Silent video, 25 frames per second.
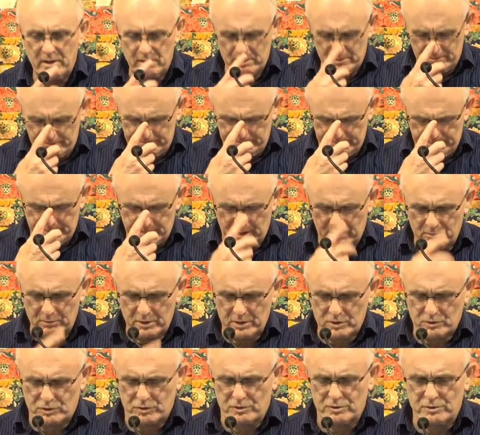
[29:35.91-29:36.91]
And we're
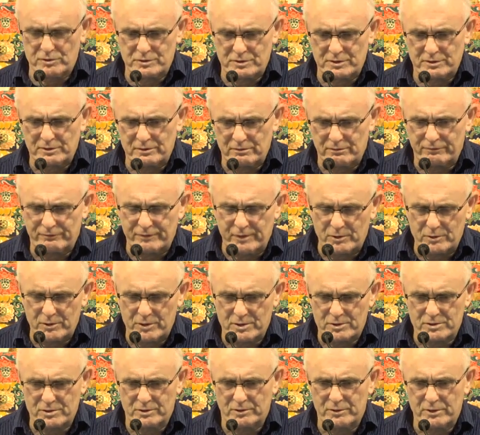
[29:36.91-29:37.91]
choosing to
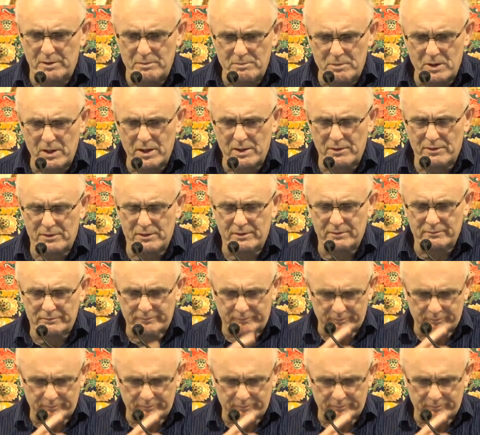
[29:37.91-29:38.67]
focus on the breath.